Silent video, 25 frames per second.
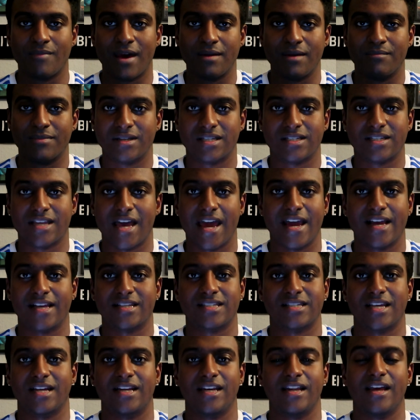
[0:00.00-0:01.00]
make
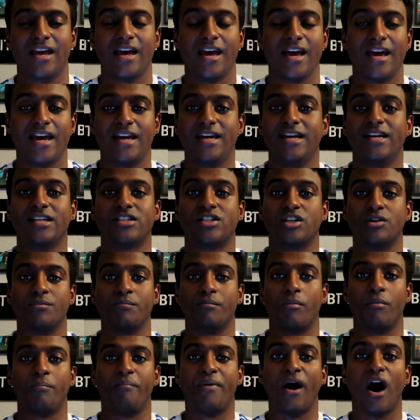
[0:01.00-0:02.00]
mistakes, and he
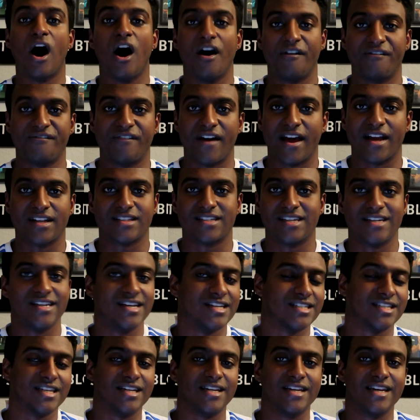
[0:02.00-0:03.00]
isn't perfect. He
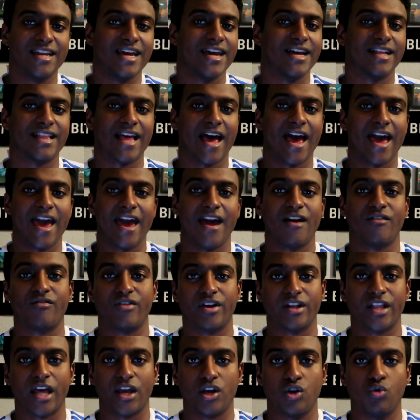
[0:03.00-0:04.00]
isn't near that
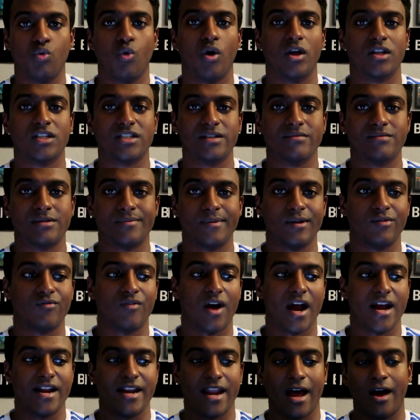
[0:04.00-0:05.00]
area that you want him to be
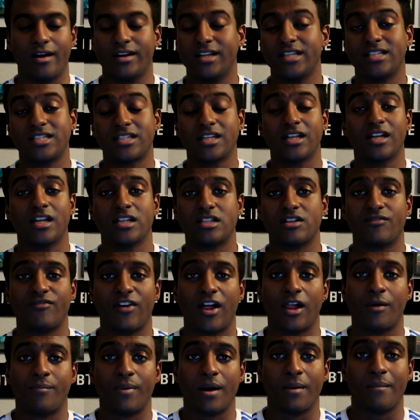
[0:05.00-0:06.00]
right now, and he's still a
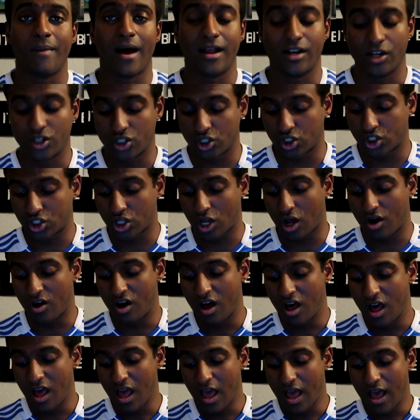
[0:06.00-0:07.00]
developing manager, so
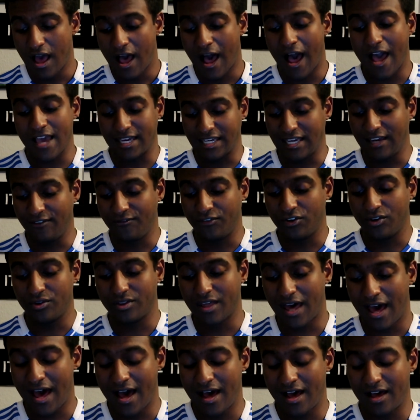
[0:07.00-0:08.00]
I give you
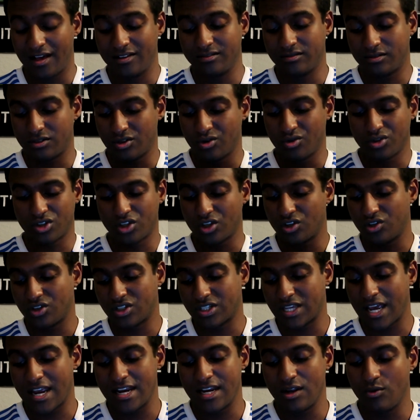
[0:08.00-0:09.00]
that. It's also you
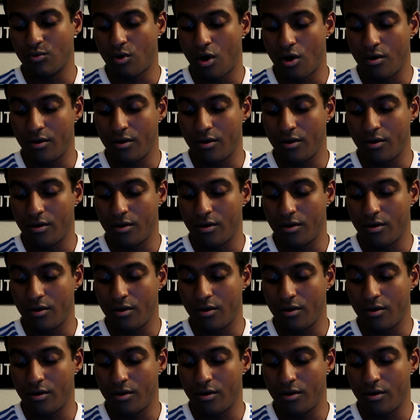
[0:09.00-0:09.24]
saying